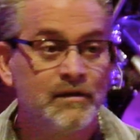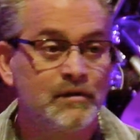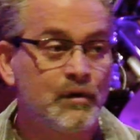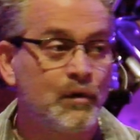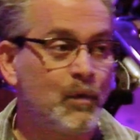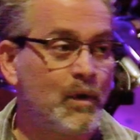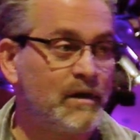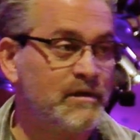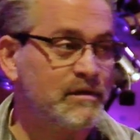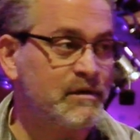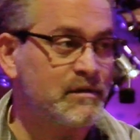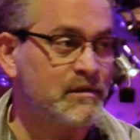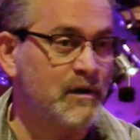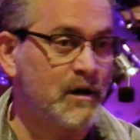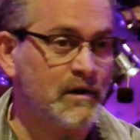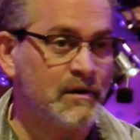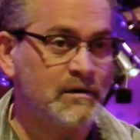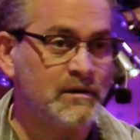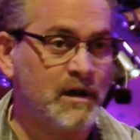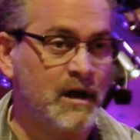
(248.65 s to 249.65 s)
So who wants to
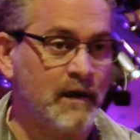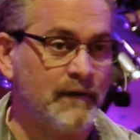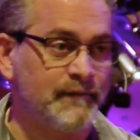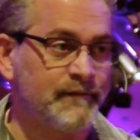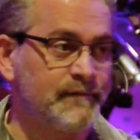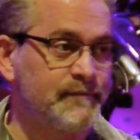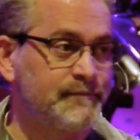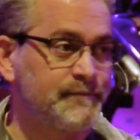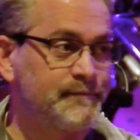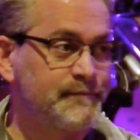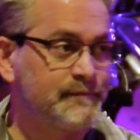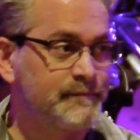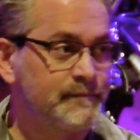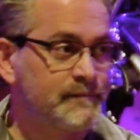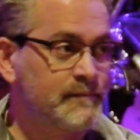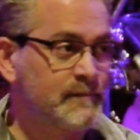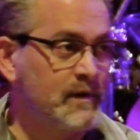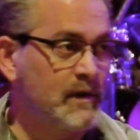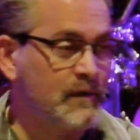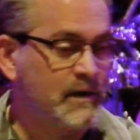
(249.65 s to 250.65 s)
start us off?
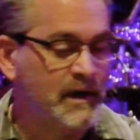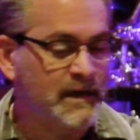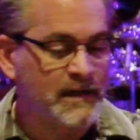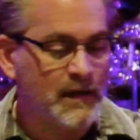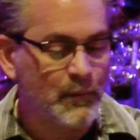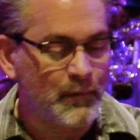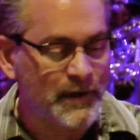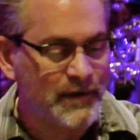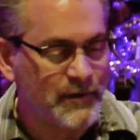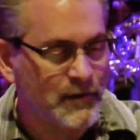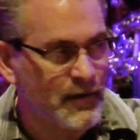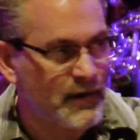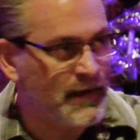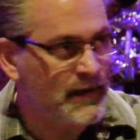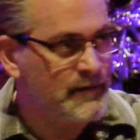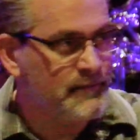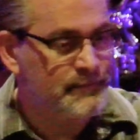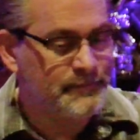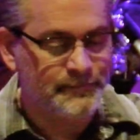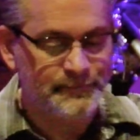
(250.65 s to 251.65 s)
Okay, Dawid, go
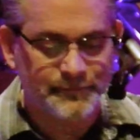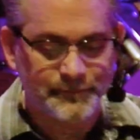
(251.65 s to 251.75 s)
ahead.